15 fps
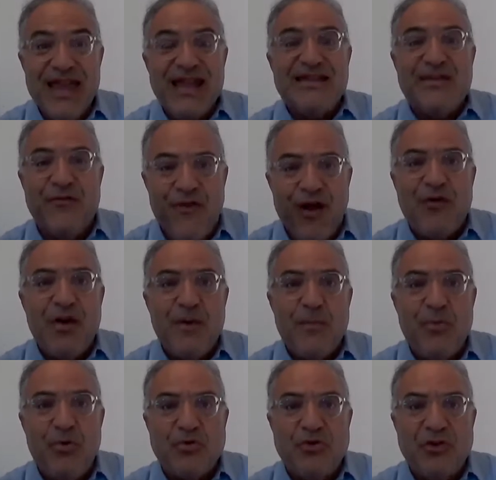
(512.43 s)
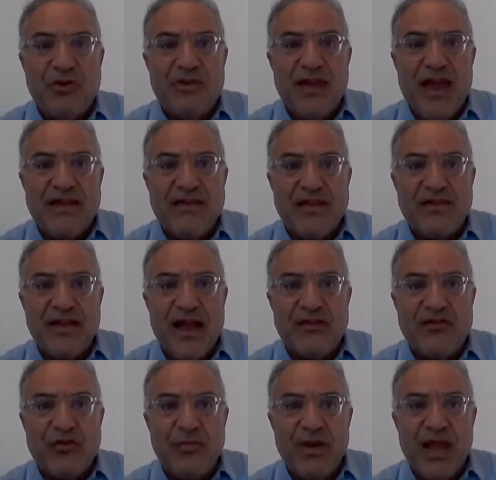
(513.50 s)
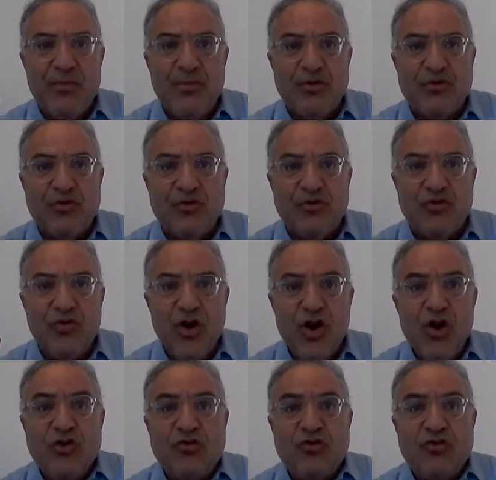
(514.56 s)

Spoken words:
It's a very important exercise to be able to do